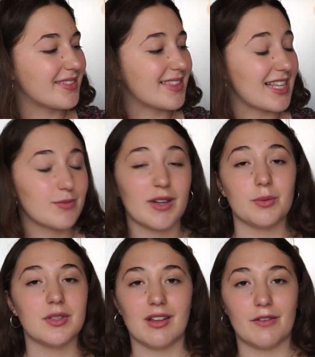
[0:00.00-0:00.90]
that's why I
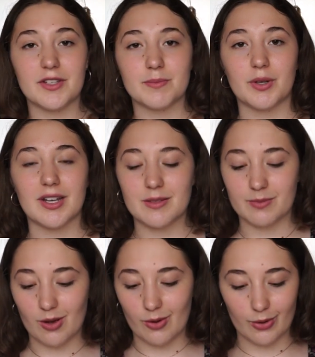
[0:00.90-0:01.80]
really love this book. It's
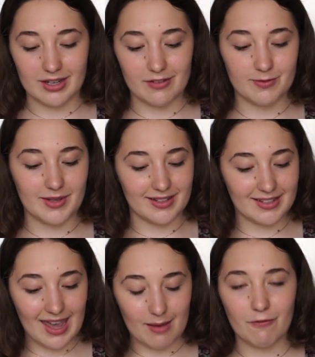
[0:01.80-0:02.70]
all gives me that
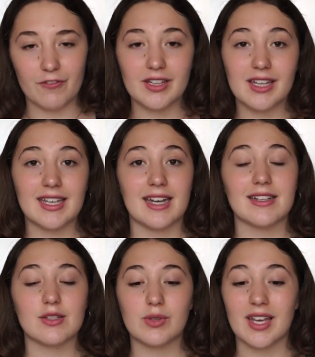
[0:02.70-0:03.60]
camp feeling, and
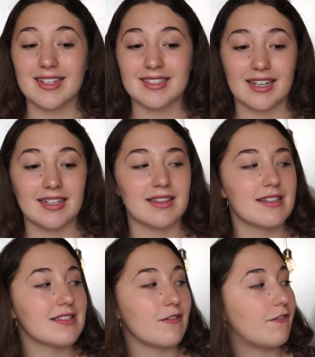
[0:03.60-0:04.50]
it's really exciting, and
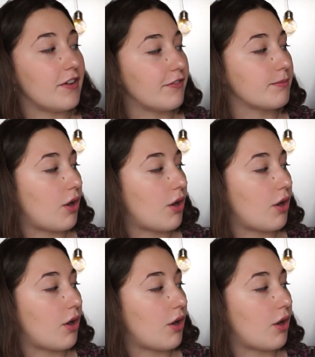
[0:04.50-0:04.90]
that's the 5th